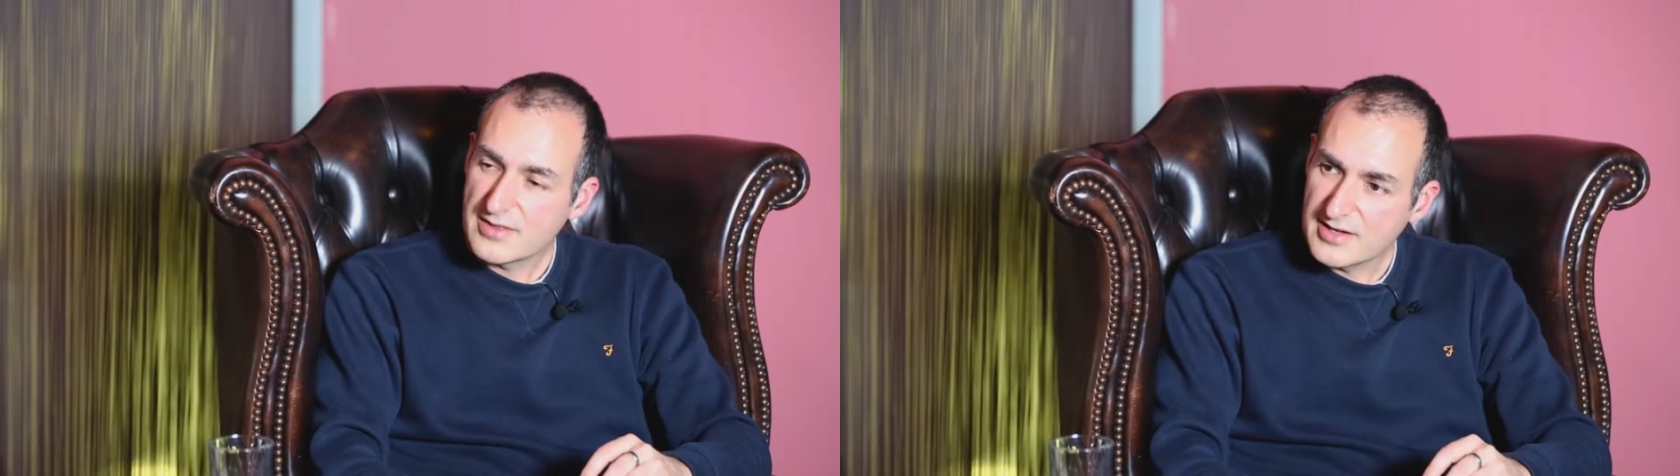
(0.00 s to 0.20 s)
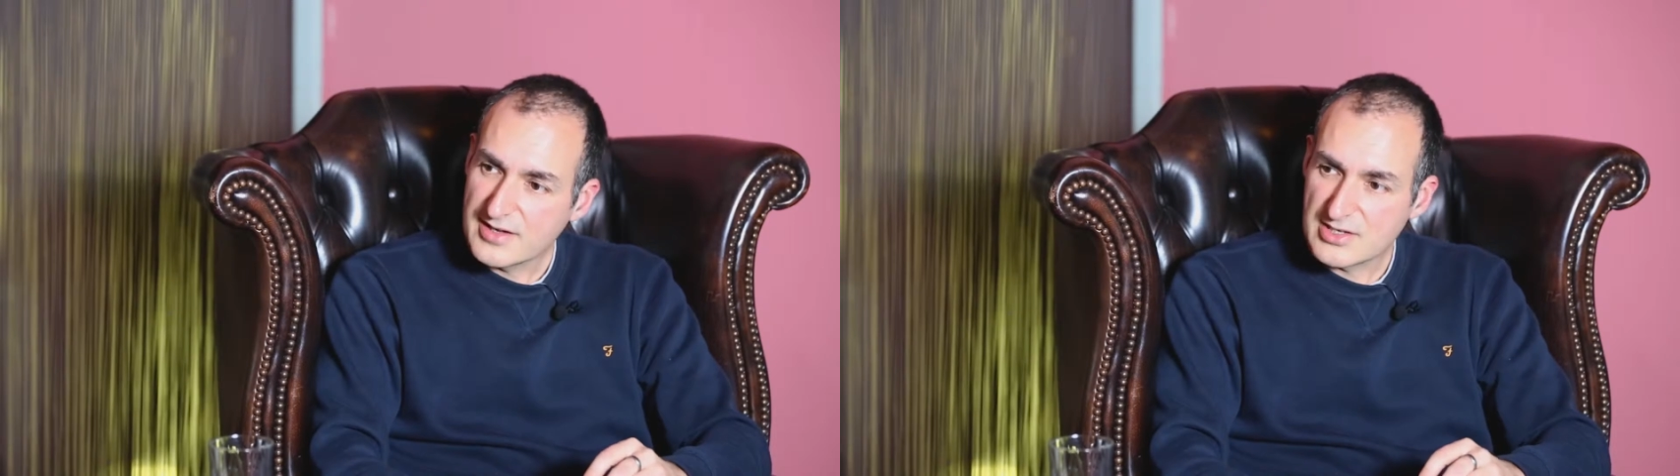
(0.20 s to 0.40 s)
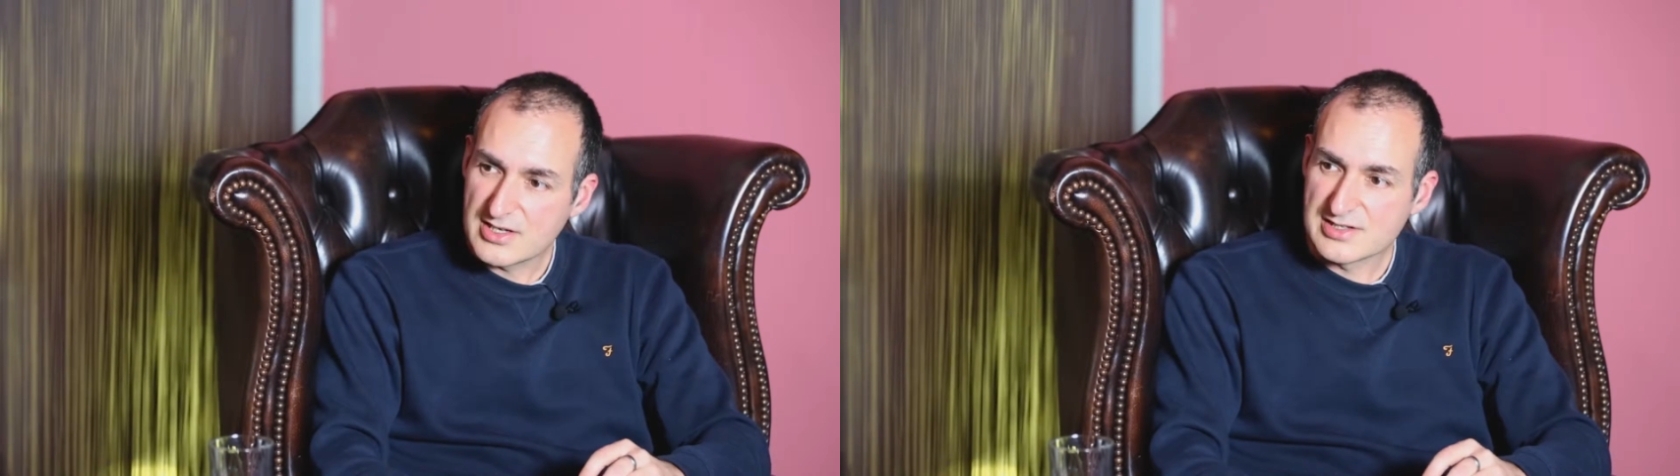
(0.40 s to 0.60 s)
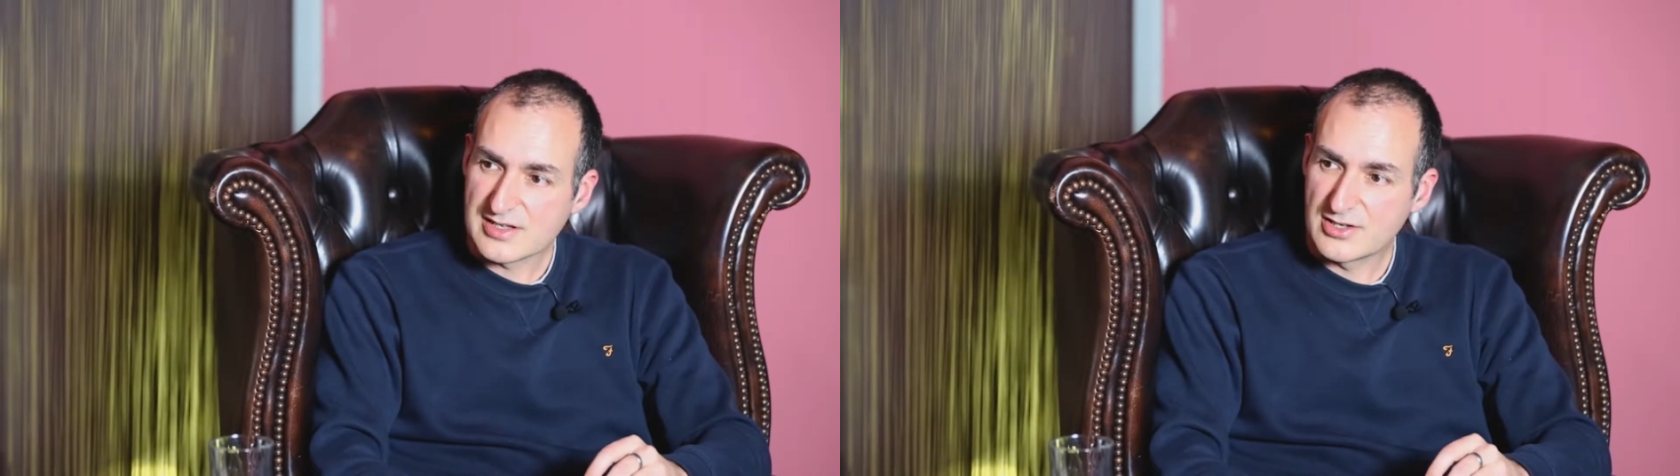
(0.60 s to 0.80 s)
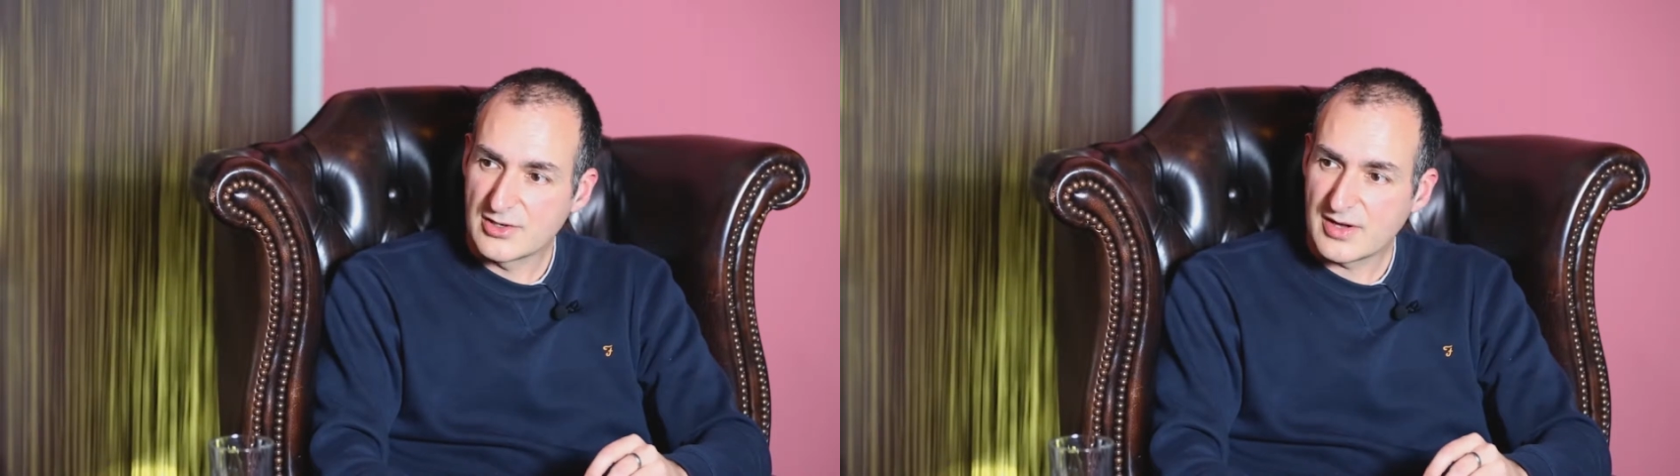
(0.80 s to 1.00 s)
I think it does.
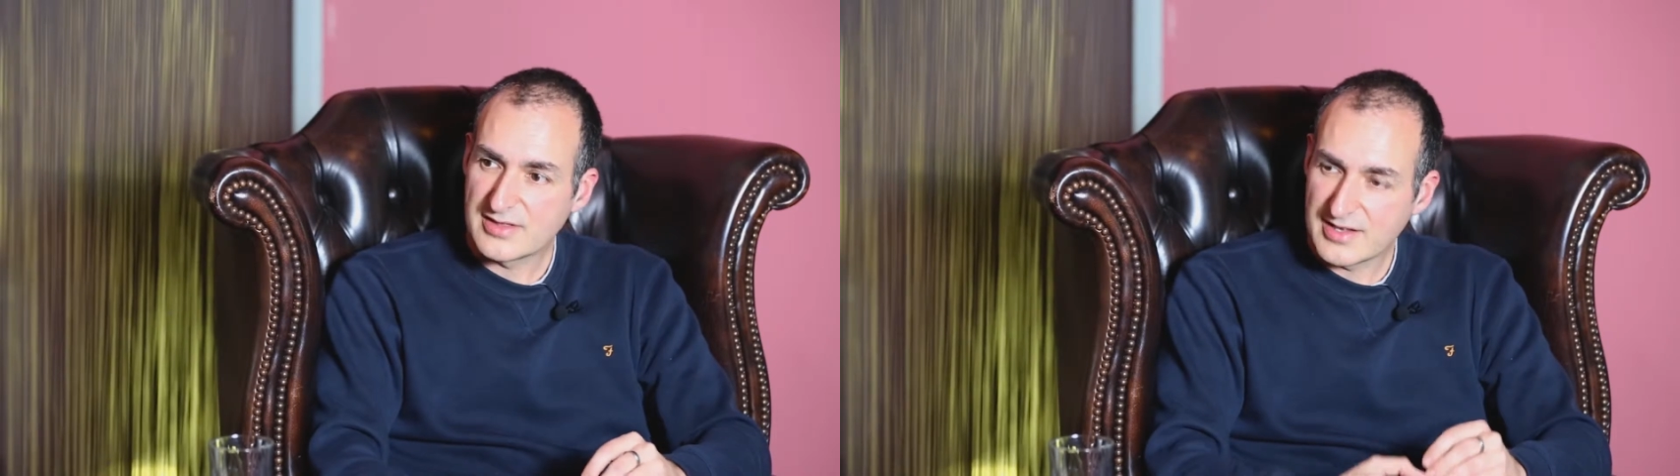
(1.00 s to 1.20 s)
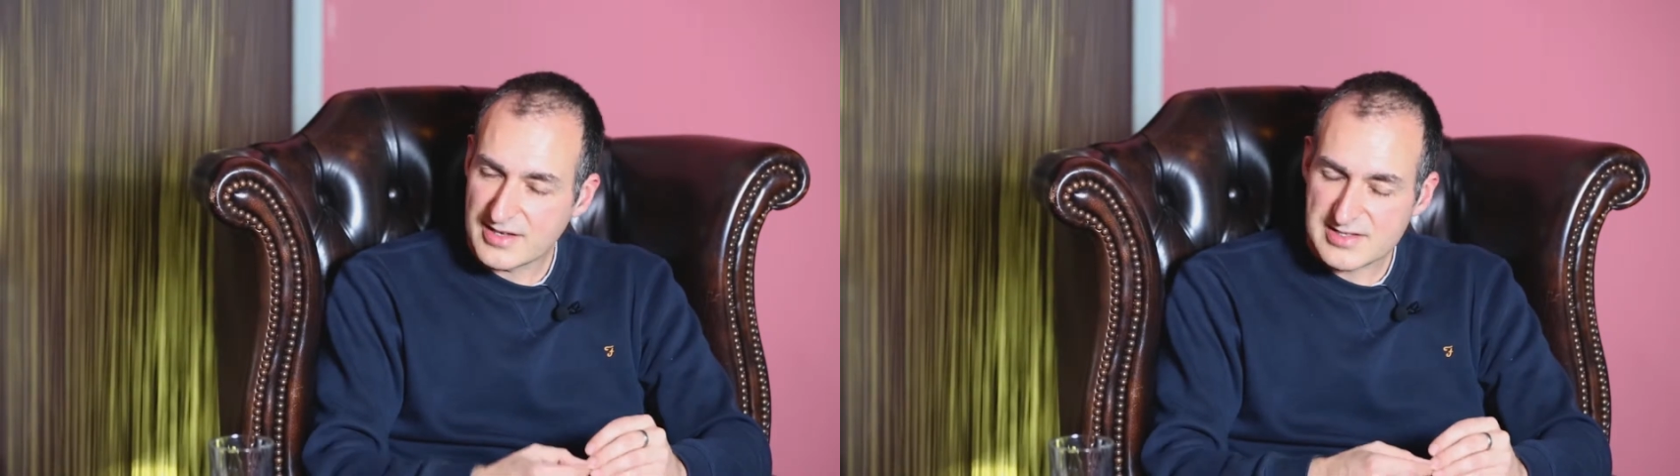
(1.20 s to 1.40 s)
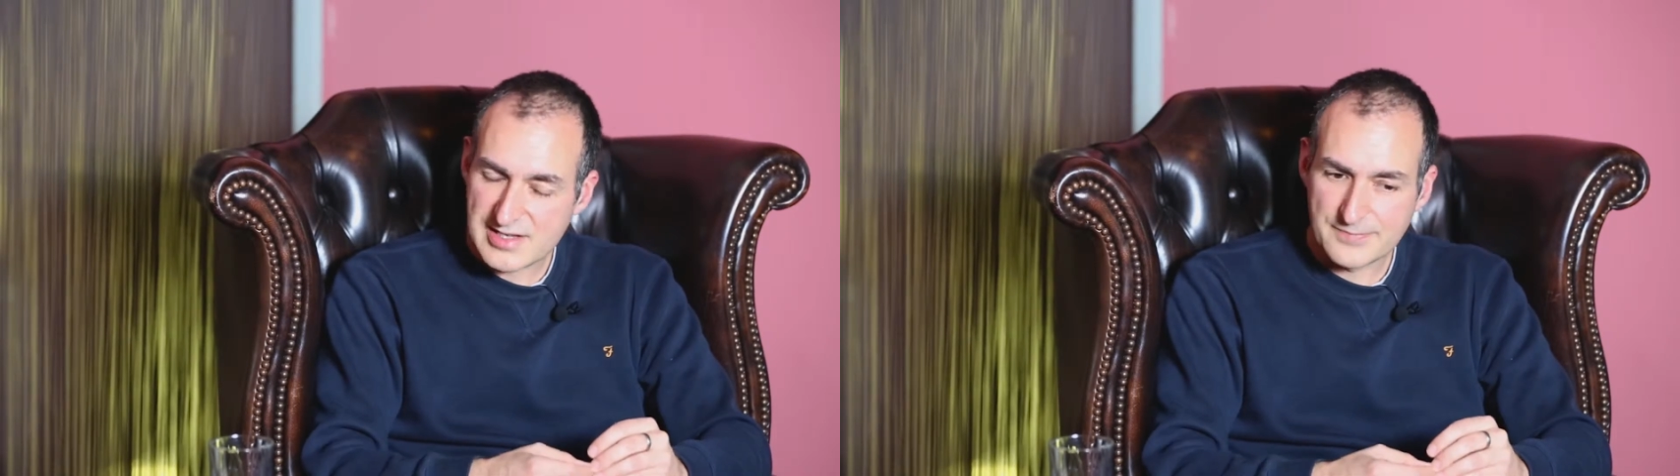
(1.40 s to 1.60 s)
I do. I think it's,